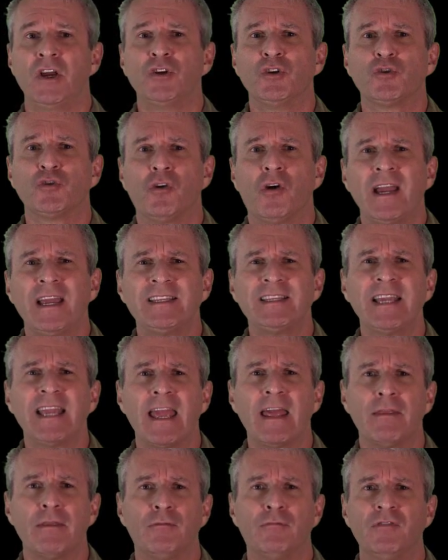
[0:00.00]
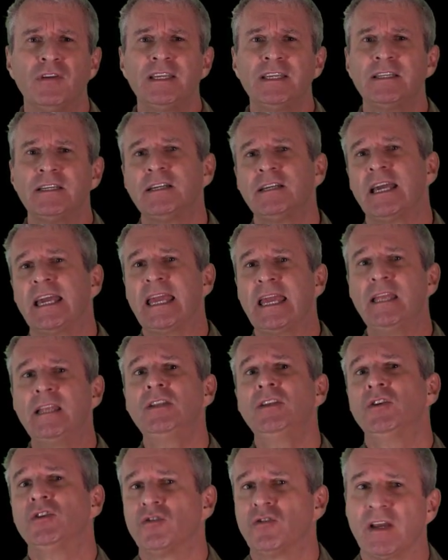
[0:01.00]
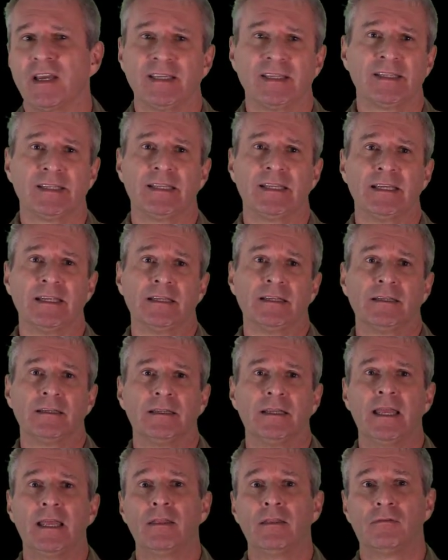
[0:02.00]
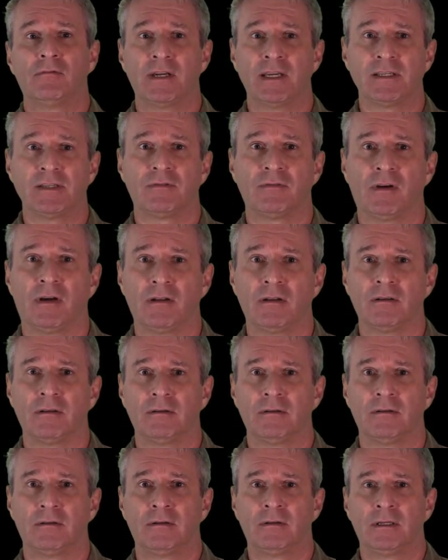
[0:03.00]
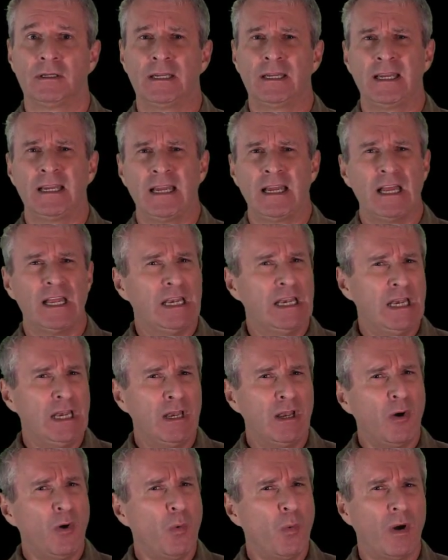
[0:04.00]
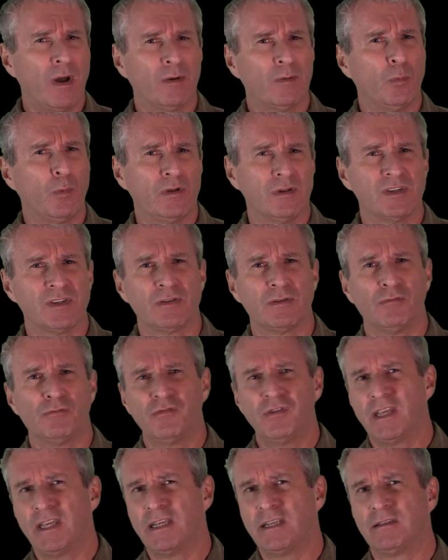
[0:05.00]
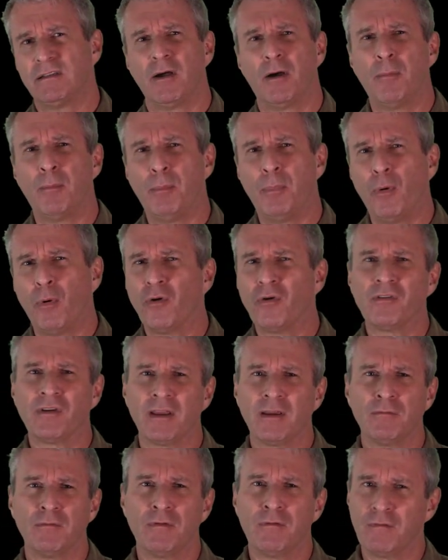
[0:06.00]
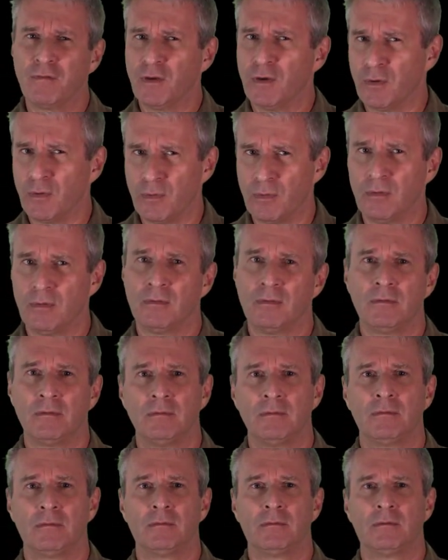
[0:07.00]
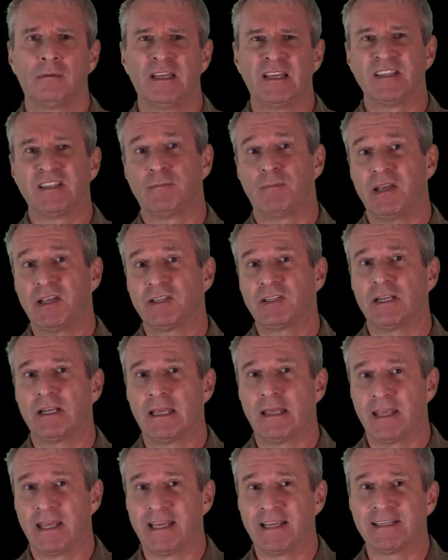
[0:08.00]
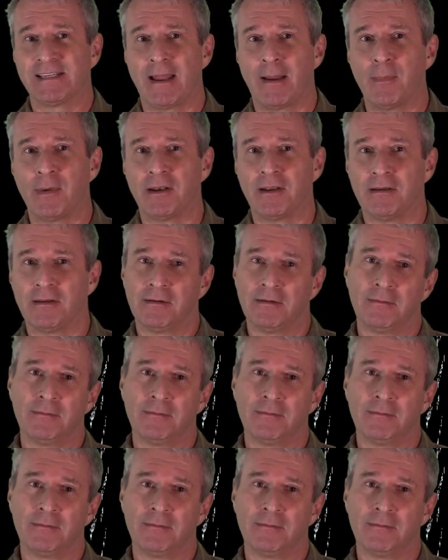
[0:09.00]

Try to get the reader interested in the restaurant. No one wants to read a boring review, especially the examiner.